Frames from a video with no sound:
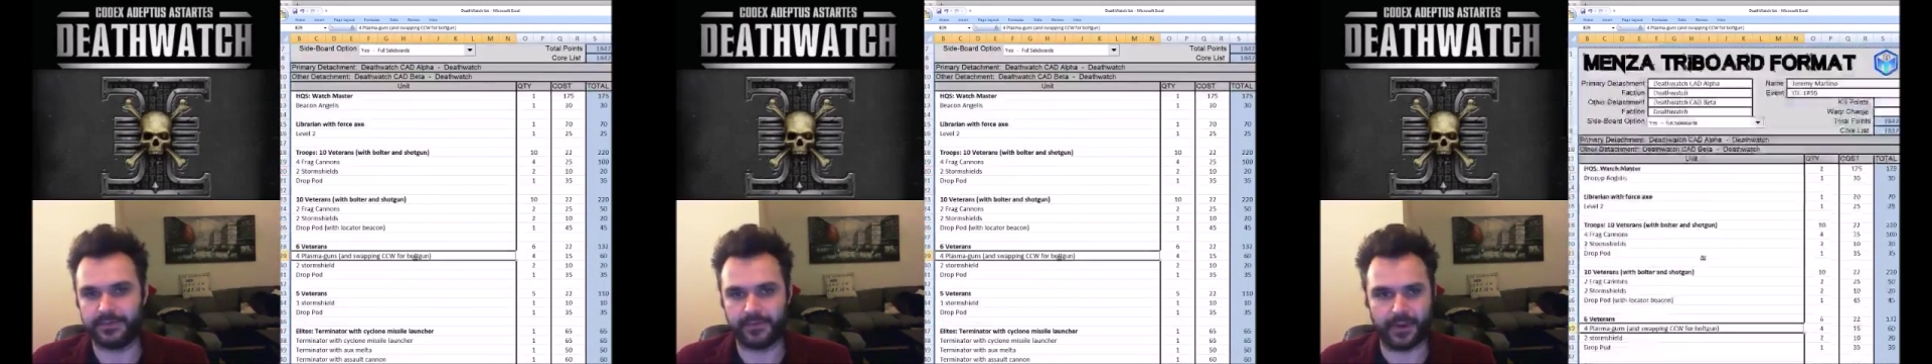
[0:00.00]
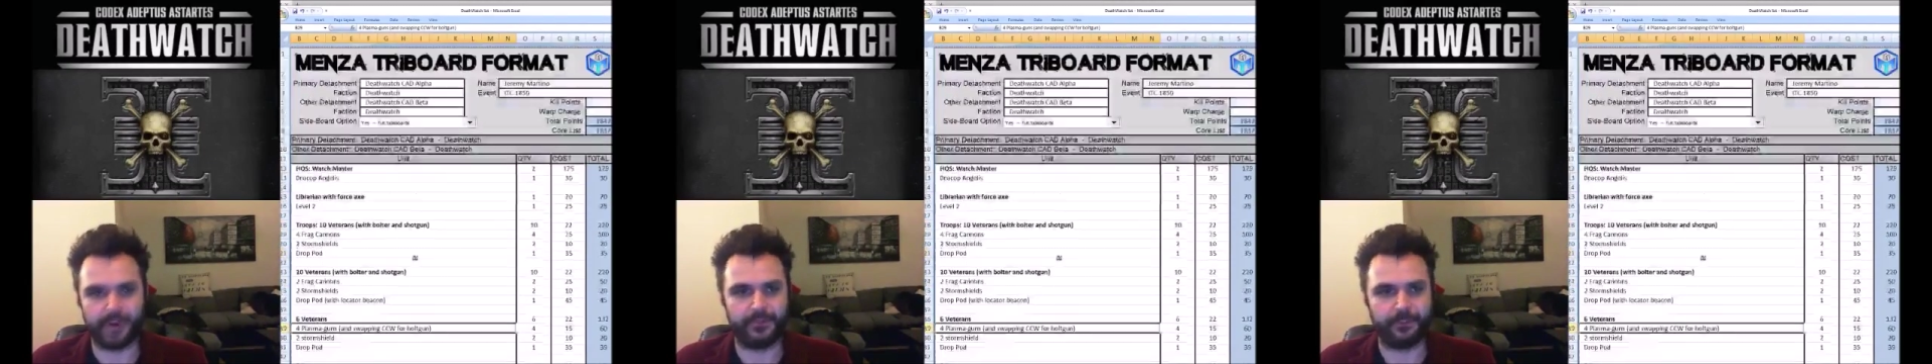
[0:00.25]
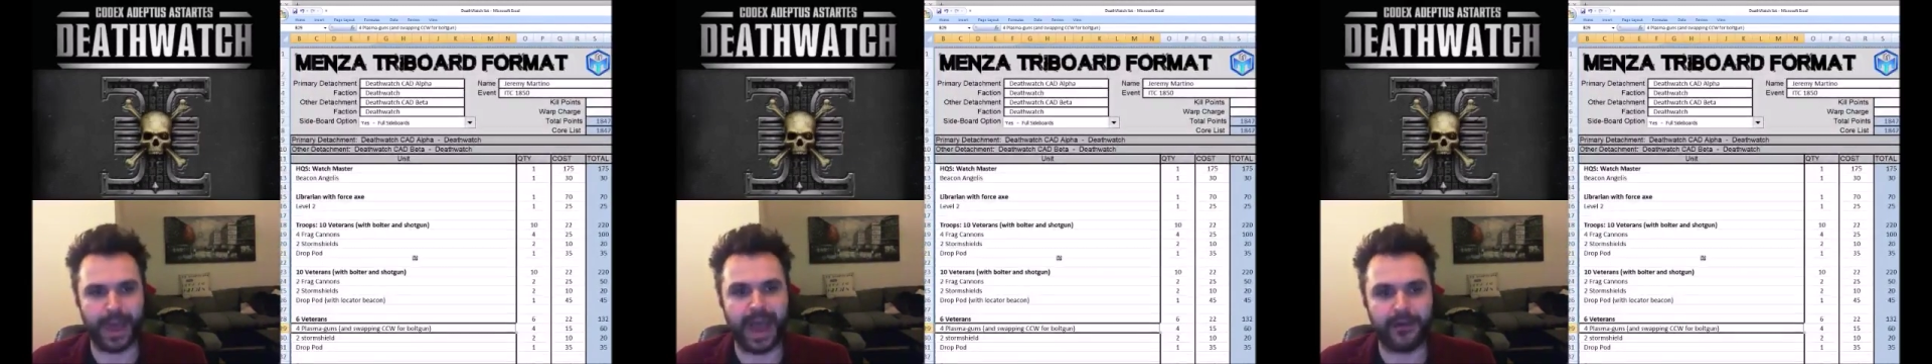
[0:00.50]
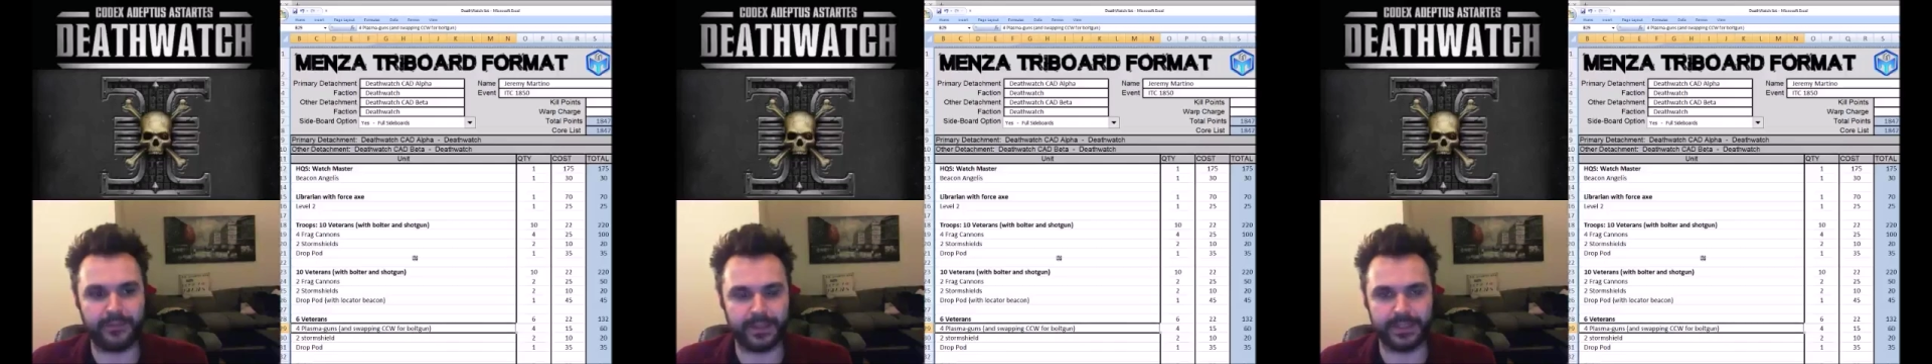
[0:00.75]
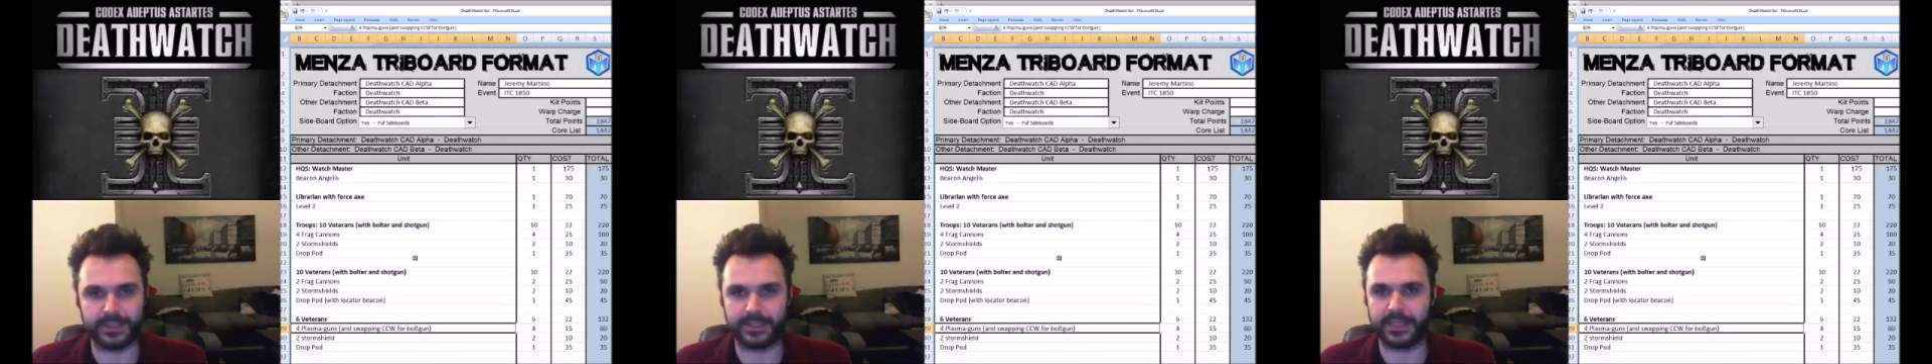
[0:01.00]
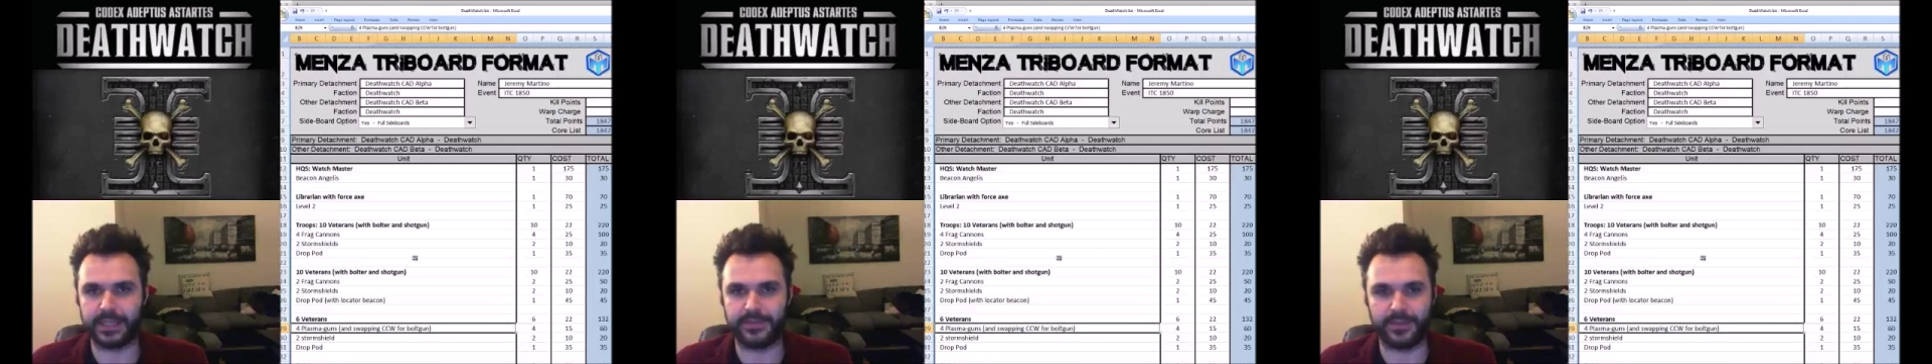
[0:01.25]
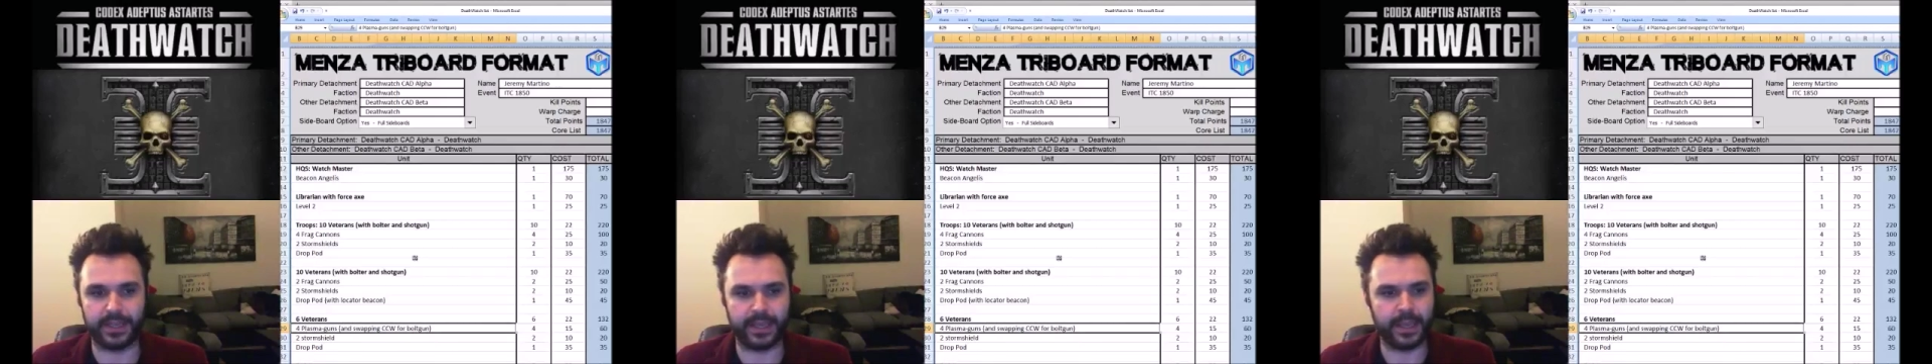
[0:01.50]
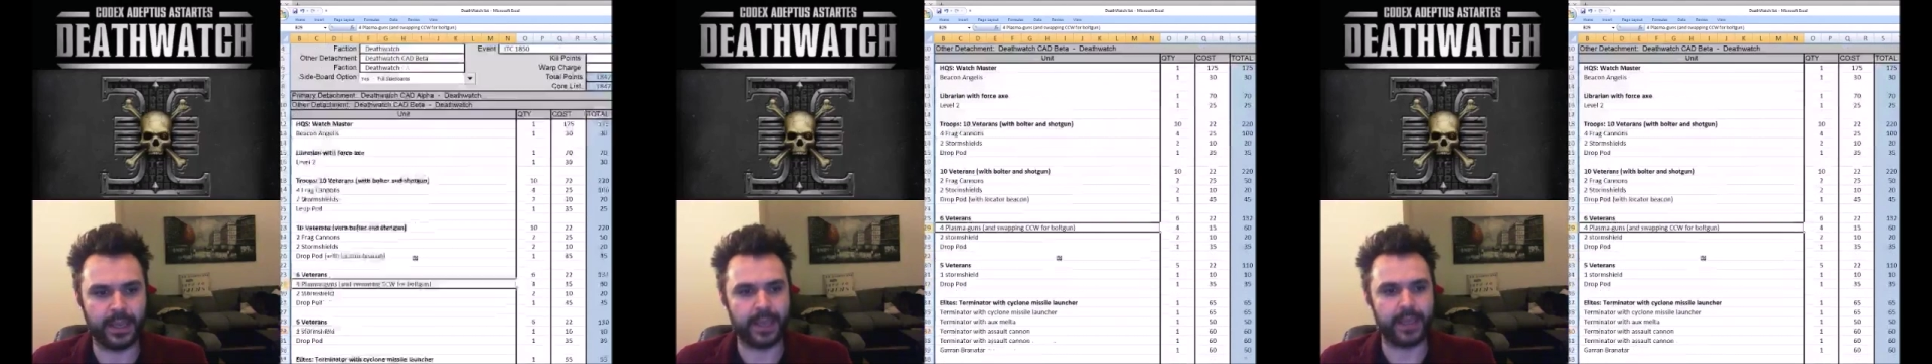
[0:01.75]
very powerfully and
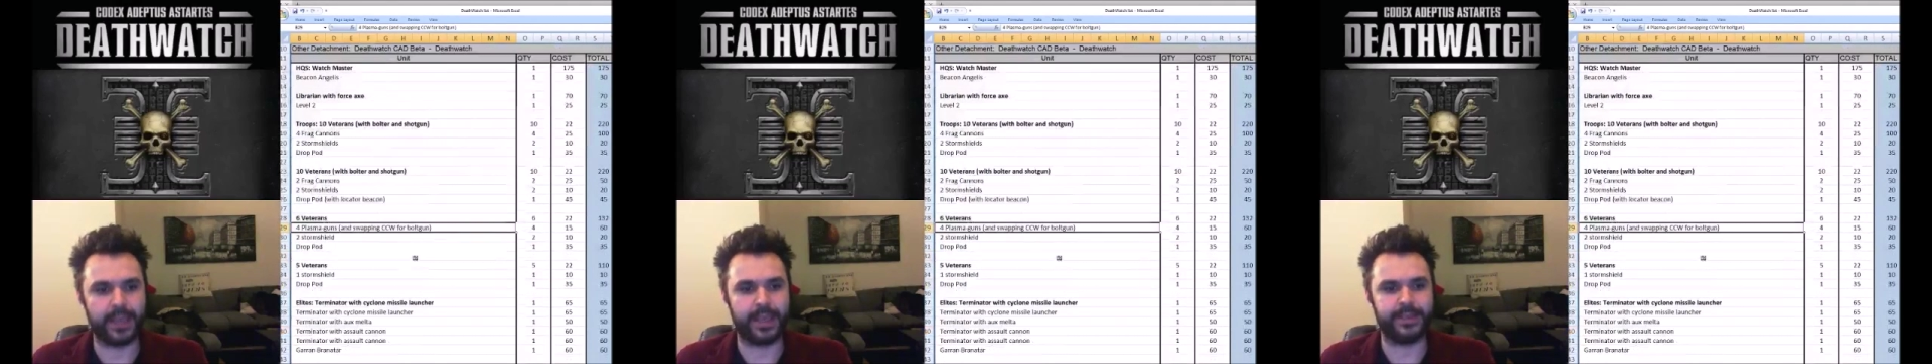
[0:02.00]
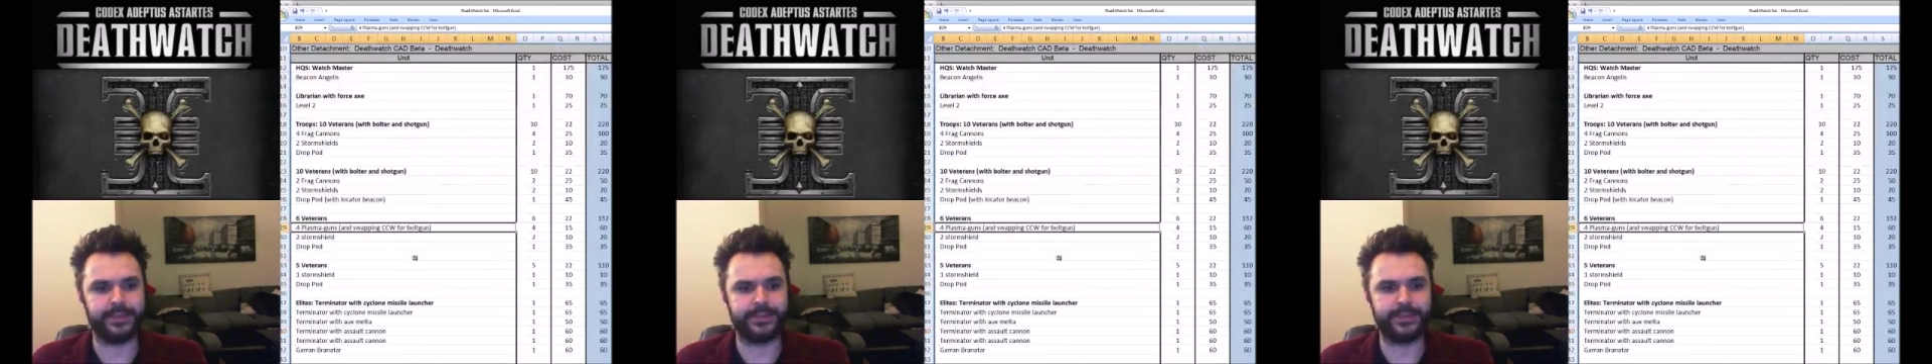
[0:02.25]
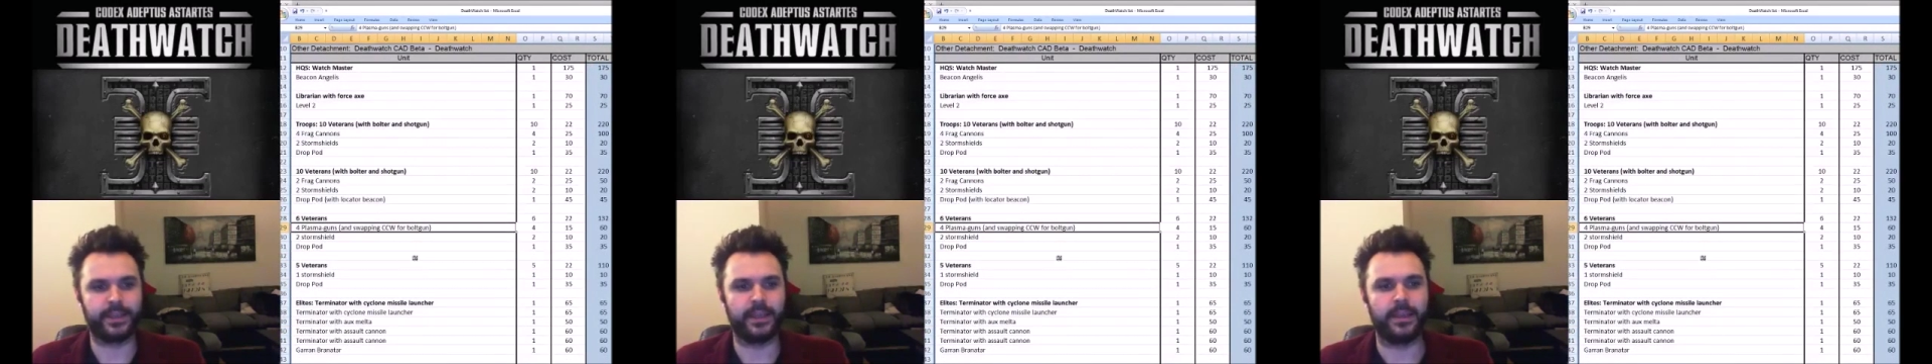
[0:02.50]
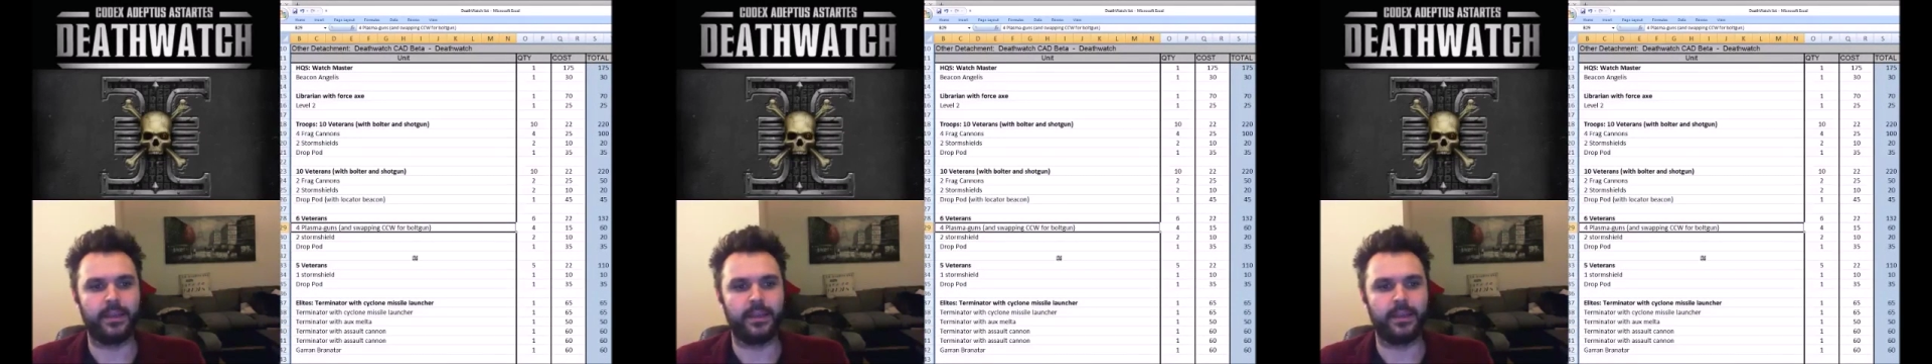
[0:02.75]
successfully is